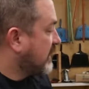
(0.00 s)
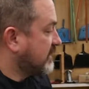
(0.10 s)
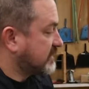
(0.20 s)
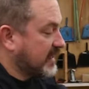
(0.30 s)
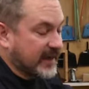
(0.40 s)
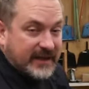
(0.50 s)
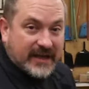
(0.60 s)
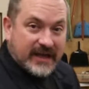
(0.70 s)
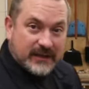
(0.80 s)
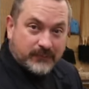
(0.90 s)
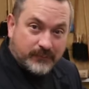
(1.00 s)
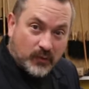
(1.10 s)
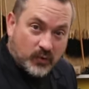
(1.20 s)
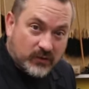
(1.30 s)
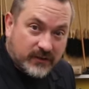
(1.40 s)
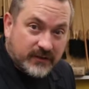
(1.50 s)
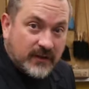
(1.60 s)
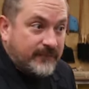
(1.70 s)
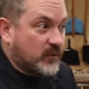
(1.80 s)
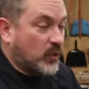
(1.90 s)
is getting a board
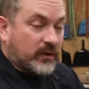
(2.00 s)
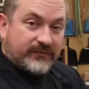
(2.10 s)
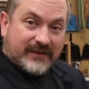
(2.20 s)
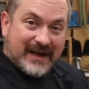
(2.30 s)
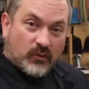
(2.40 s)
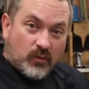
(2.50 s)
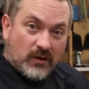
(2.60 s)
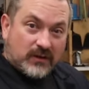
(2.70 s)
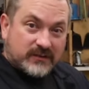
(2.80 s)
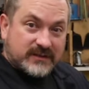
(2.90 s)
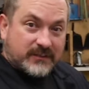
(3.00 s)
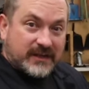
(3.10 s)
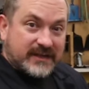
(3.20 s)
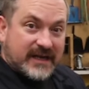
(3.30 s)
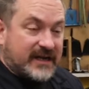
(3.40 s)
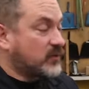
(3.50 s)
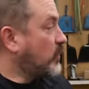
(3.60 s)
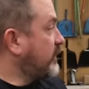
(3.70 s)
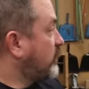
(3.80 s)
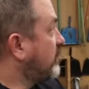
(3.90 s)
or a flat wall or something like that
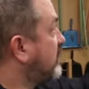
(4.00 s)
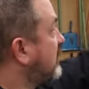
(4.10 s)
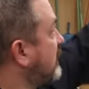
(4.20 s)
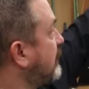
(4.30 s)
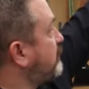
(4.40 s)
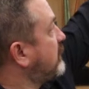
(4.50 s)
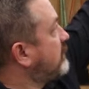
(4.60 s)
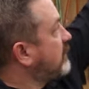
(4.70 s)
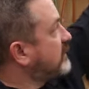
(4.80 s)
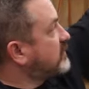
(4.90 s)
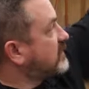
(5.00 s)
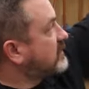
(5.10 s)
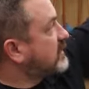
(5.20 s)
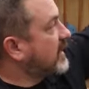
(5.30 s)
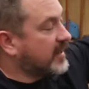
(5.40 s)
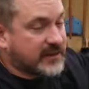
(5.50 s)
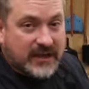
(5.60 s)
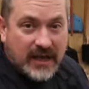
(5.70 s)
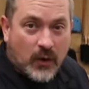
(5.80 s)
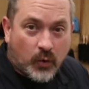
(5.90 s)
where you can clip and just kind of
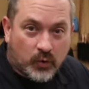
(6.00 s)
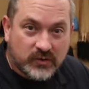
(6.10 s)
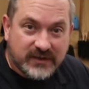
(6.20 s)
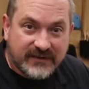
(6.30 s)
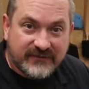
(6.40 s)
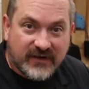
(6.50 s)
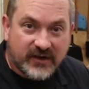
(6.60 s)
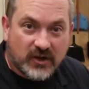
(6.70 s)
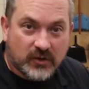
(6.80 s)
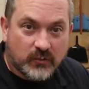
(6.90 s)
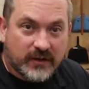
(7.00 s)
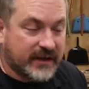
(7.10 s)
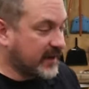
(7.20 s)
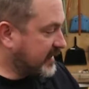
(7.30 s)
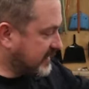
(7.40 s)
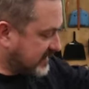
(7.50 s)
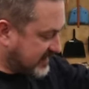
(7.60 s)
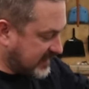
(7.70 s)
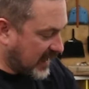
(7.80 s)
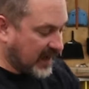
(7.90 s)
hold the vinyl artwork and let it
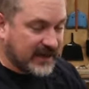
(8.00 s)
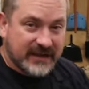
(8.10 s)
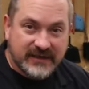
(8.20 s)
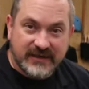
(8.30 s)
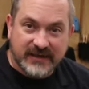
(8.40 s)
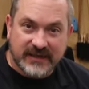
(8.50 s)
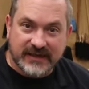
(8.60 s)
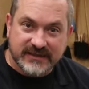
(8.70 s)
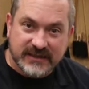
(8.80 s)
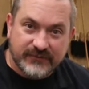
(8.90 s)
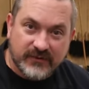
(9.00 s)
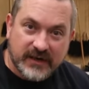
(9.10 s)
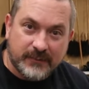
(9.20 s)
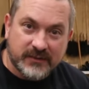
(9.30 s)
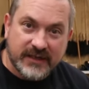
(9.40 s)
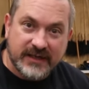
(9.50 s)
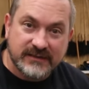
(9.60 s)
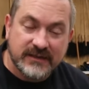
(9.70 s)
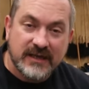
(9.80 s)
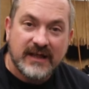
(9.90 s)
sag, and you can let it sit for a couple
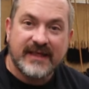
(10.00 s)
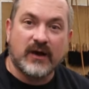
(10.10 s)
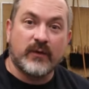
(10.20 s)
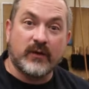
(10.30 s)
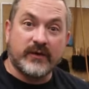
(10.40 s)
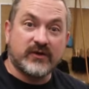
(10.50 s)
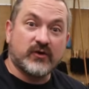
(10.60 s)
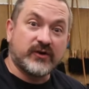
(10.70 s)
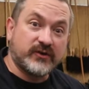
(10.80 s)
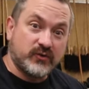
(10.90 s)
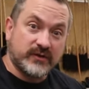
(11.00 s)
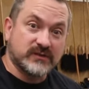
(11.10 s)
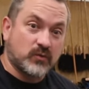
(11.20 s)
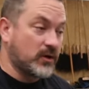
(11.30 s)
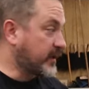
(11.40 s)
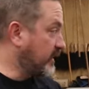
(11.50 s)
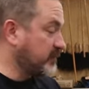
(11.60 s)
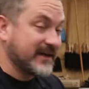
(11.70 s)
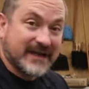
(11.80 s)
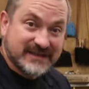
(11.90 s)
days. That way when you go to do this work, it'll
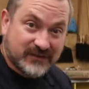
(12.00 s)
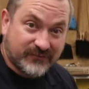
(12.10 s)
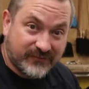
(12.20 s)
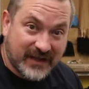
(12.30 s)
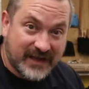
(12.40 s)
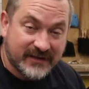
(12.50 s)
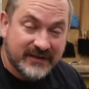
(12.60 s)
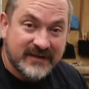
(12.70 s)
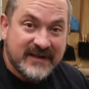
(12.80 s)
be nice and flat.